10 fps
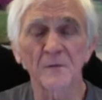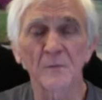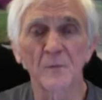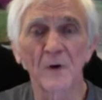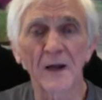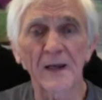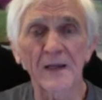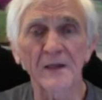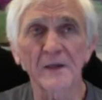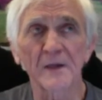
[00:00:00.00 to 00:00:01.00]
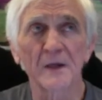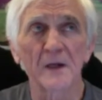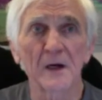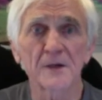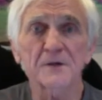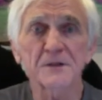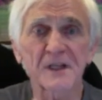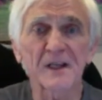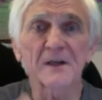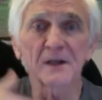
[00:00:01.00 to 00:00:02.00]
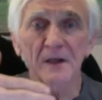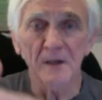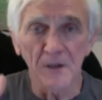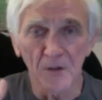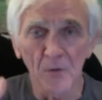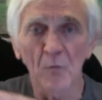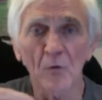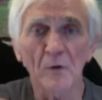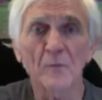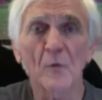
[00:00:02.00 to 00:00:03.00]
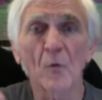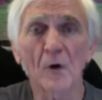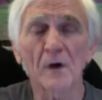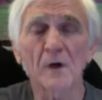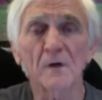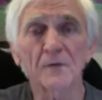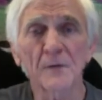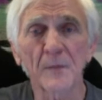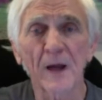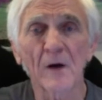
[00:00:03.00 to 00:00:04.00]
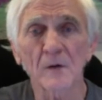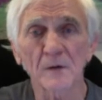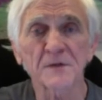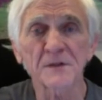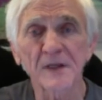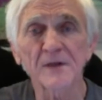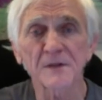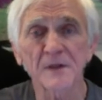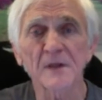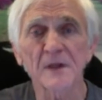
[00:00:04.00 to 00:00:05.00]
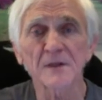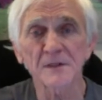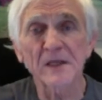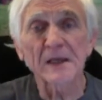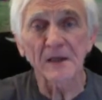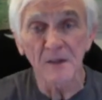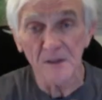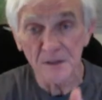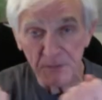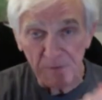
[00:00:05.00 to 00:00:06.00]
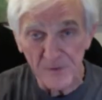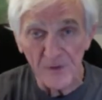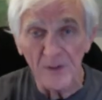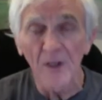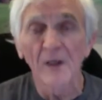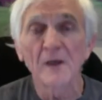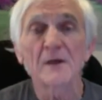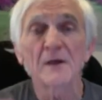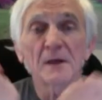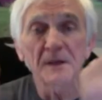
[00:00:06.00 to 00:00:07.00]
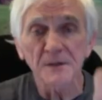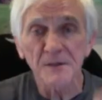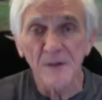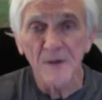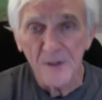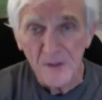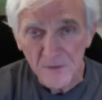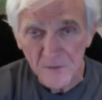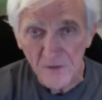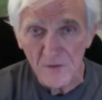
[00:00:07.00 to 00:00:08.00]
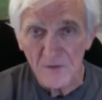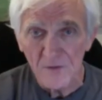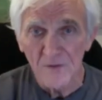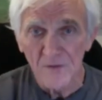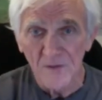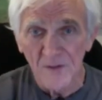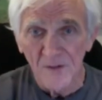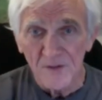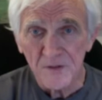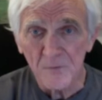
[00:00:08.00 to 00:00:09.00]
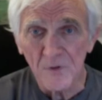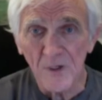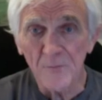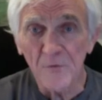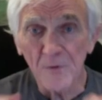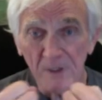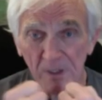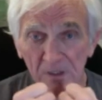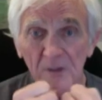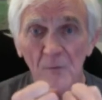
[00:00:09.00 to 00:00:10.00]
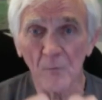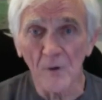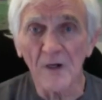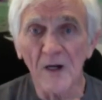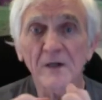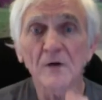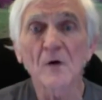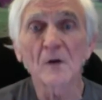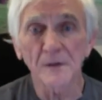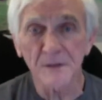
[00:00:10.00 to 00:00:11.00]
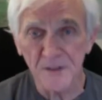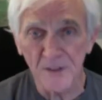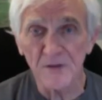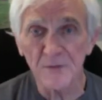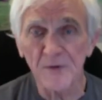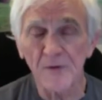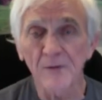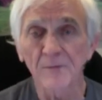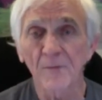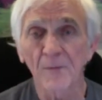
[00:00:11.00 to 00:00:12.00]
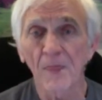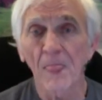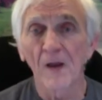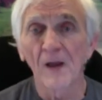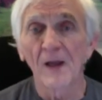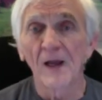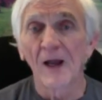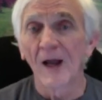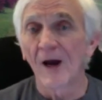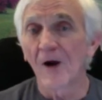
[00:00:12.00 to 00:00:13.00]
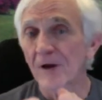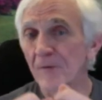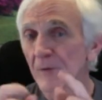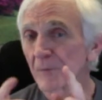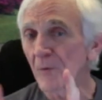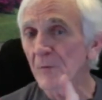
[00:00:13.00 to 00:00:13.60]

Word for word: my understanding, you know, more and more of the power of snakes and that snake spirit is a healer. So when I'm doing healing work, I call on snake spirit. All right, one more